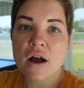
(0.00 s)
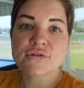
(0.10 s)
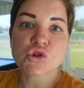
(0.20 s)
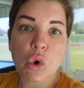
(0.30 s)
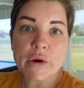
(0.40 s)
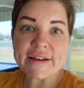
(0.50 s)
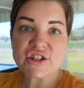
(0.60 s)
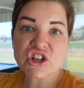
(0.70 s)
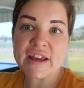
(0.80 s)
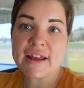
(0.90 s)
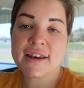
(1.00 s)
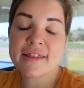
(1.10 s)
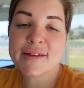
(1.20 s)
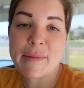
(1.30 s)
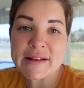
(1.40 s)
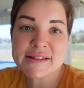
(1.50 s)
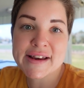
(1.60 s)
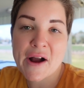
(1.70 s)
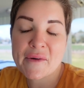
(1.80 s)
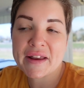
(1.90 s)
of storage in the bus
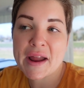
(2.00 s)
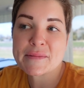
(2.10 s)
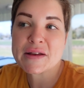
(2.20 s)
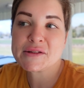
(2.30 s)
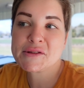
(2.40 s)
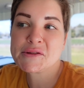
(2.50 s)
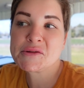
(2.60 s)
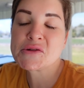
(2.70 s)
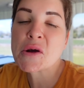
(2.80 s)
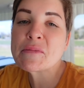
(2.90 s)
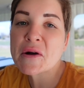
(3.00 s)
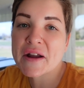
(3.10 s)
now and I'm super